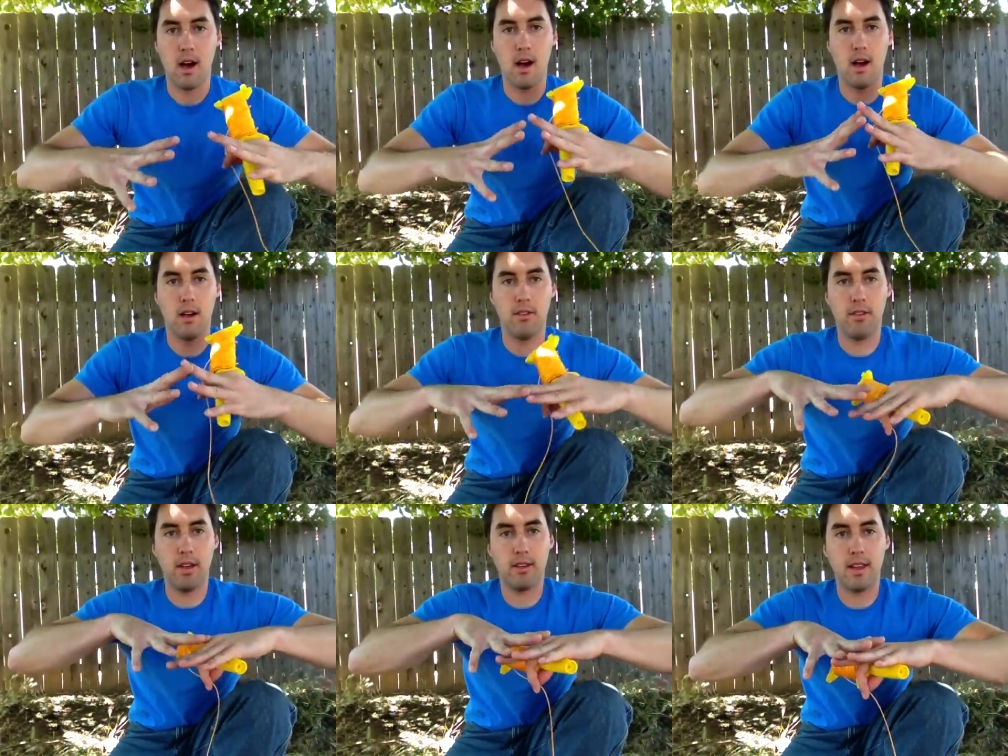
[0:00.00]
uh,
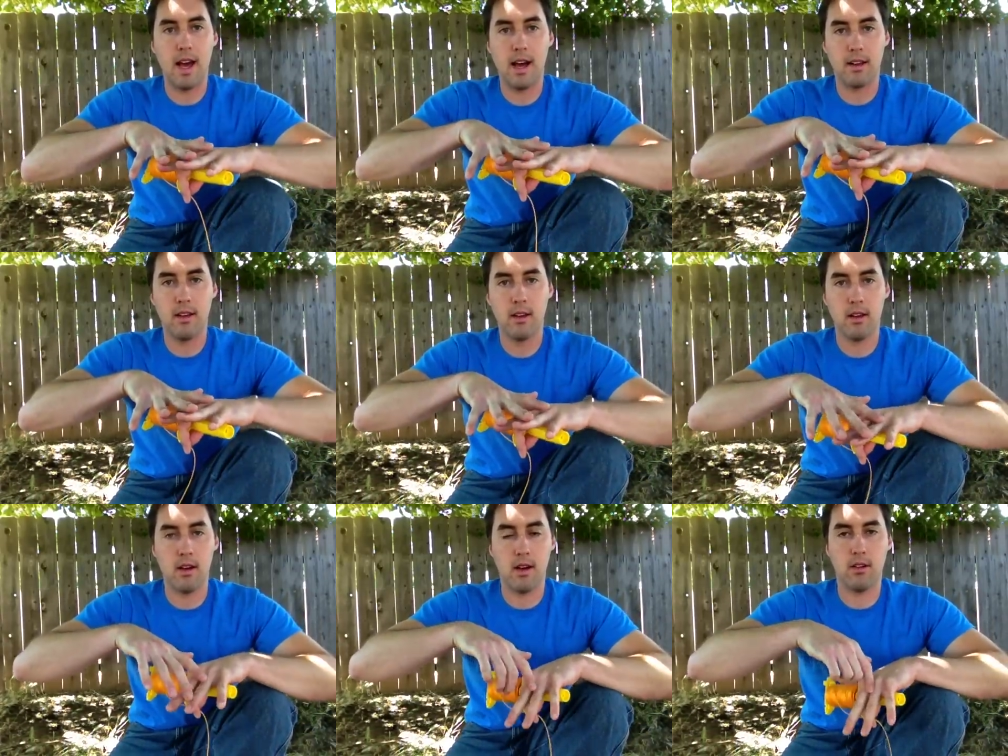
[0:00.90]
zigzagged
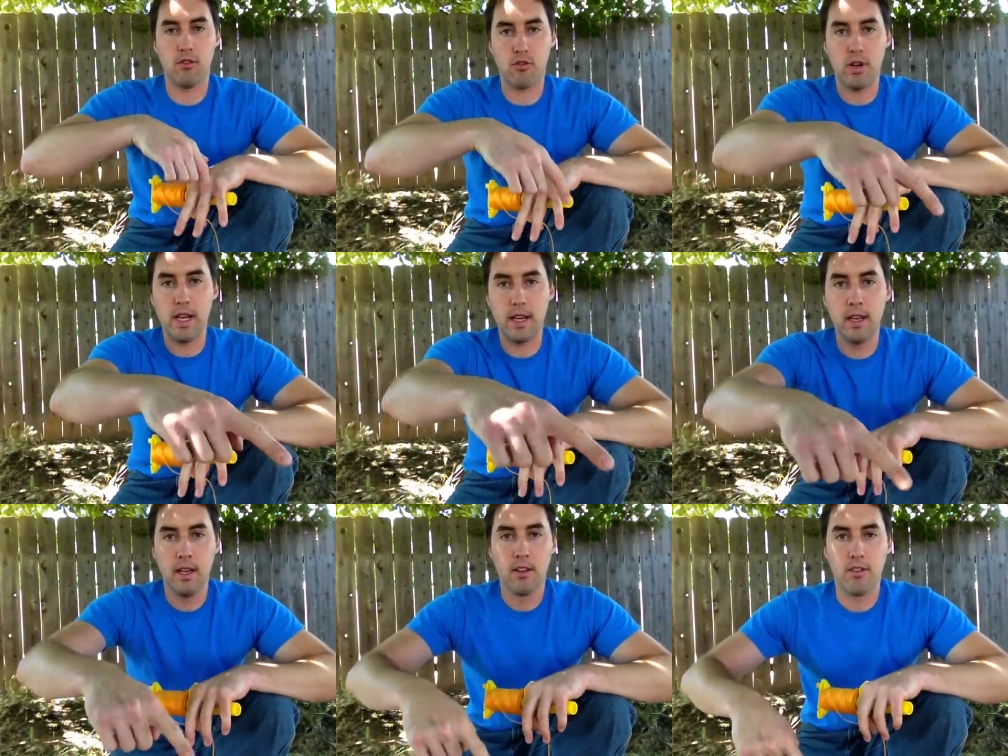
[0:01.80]
uh, string
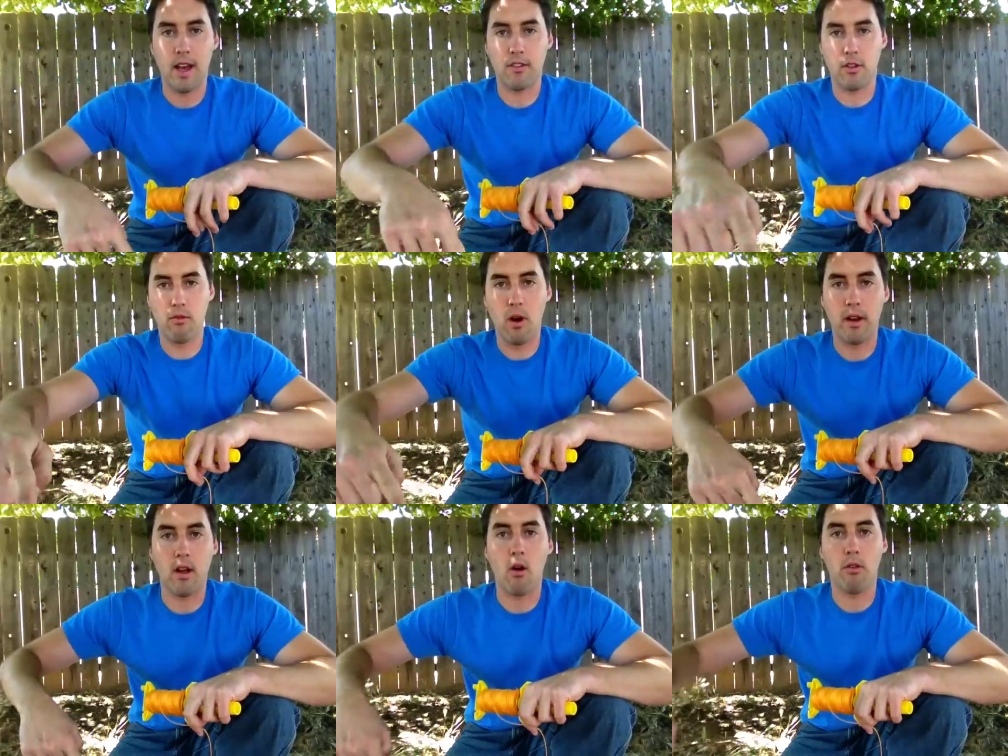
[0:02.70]
section
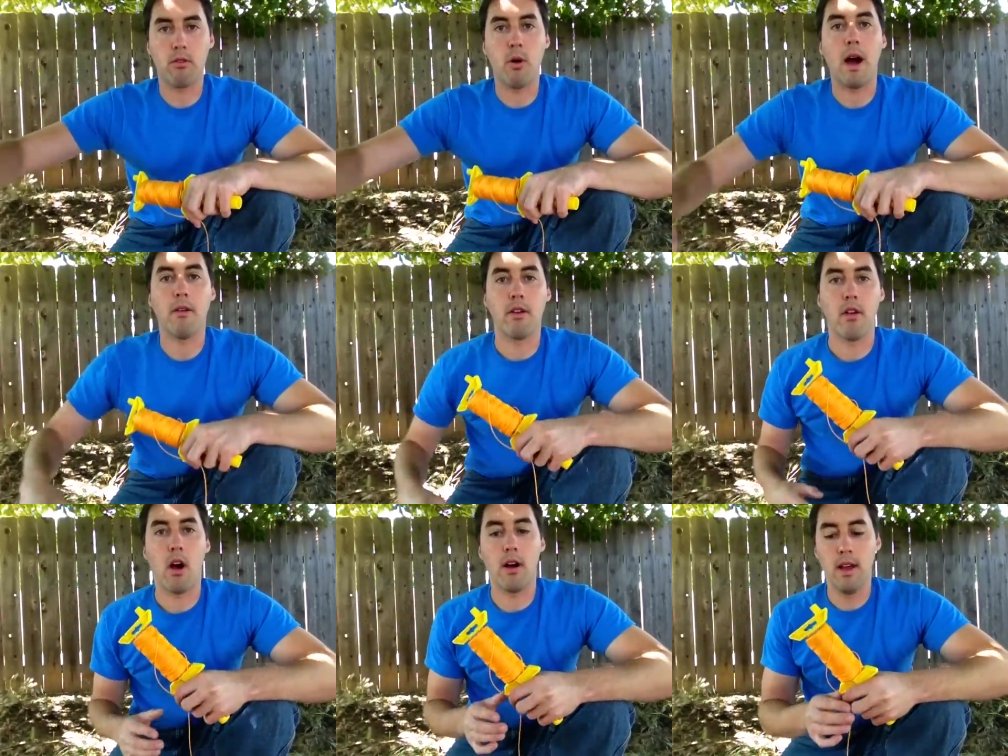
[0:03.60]
running all throughout your
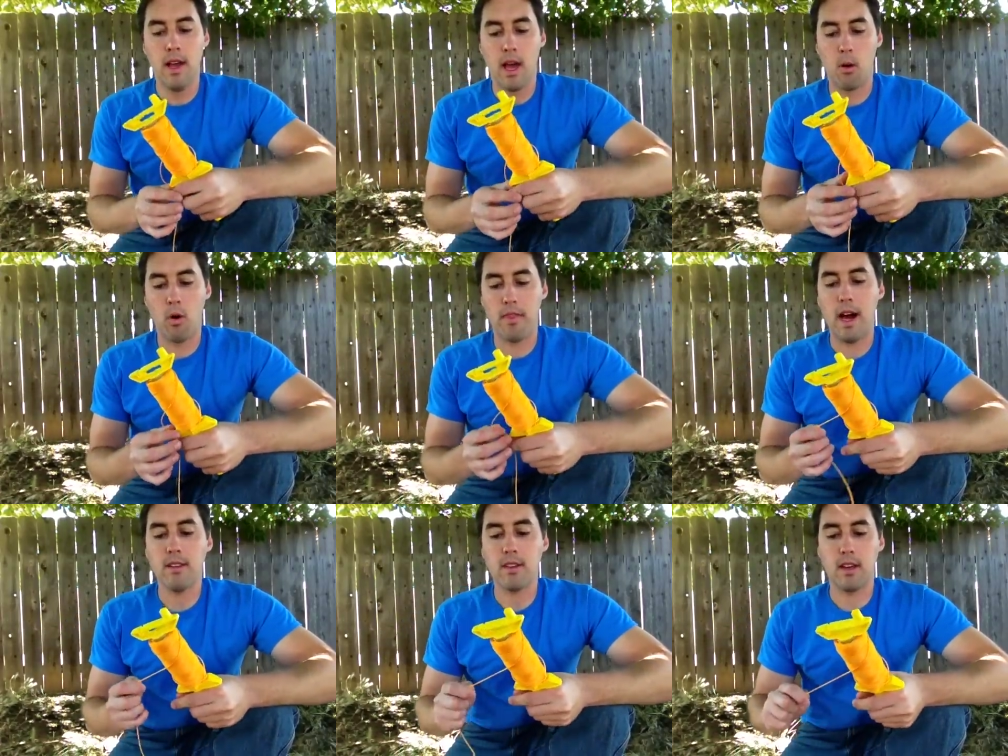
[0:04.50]
yard. And what
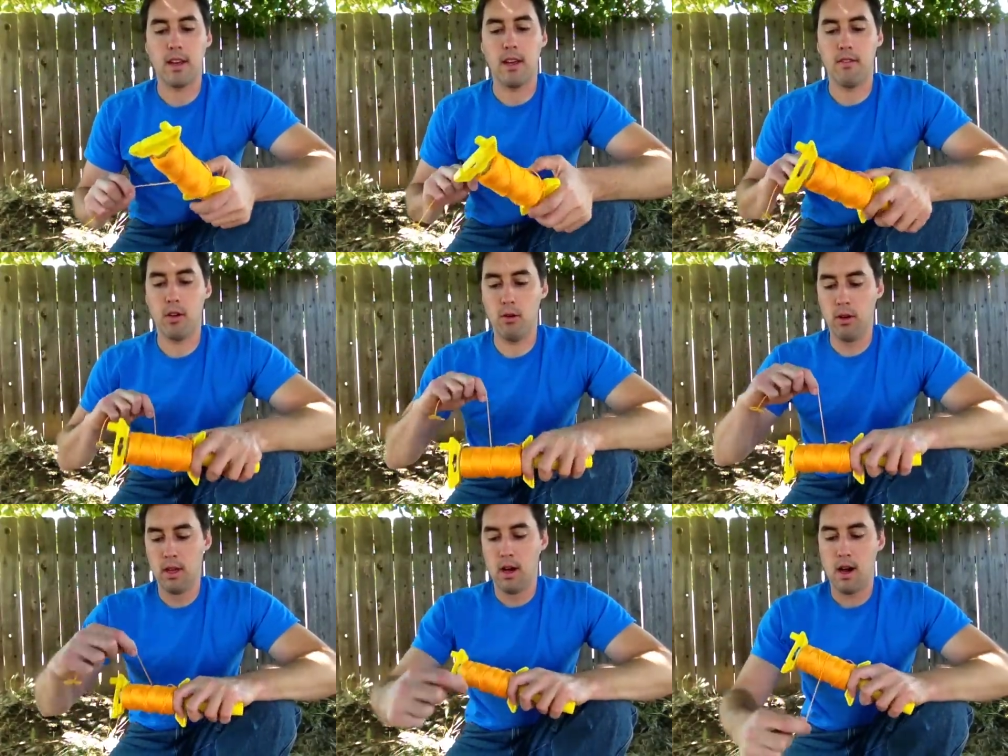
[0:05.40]
that's going to give you
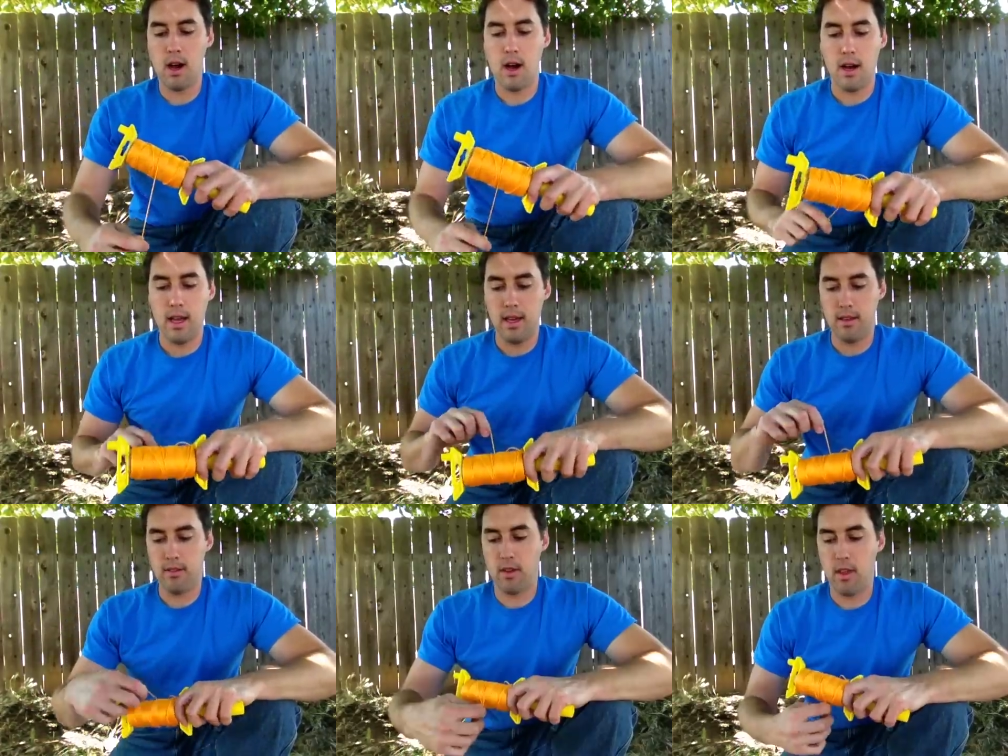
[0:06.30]
uh,
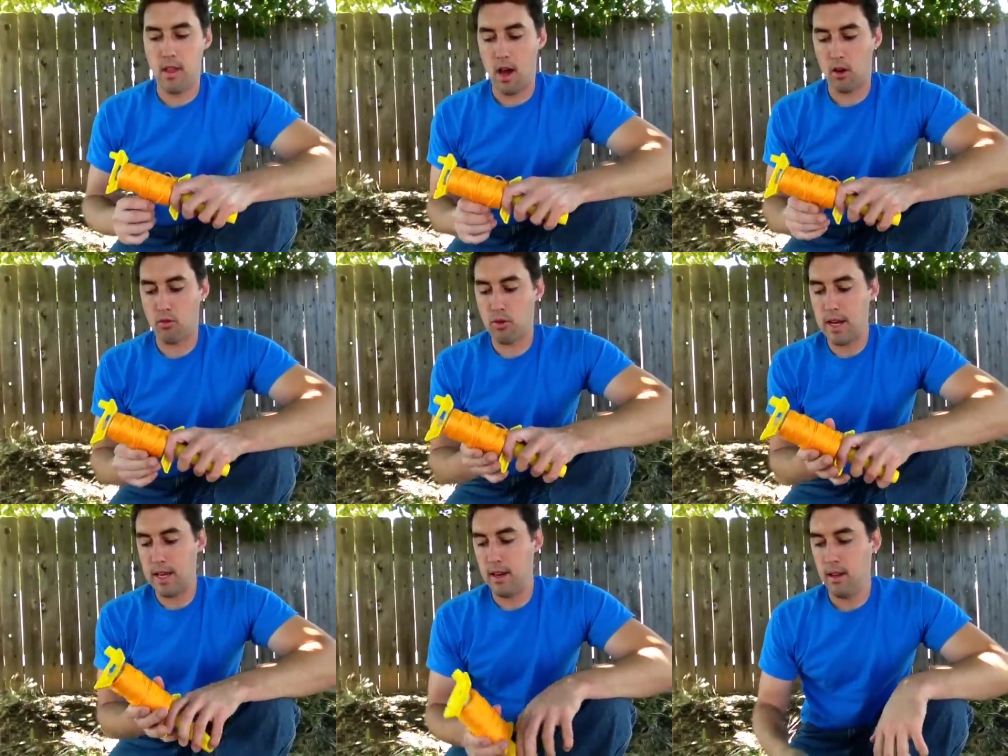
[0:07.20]
is a
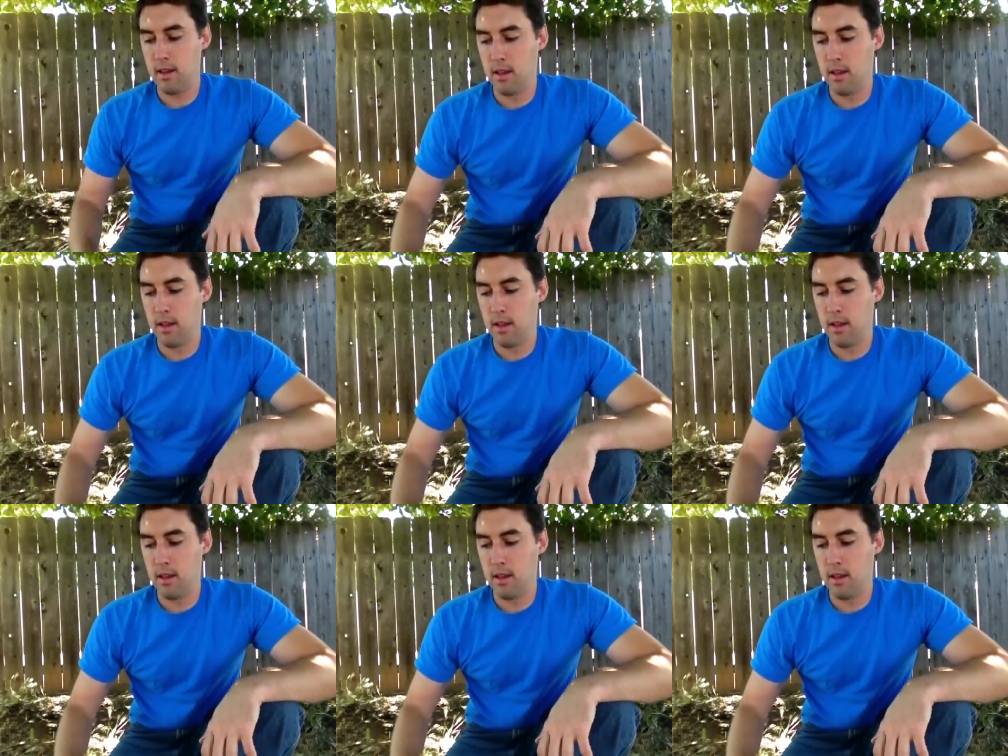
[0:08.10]
grid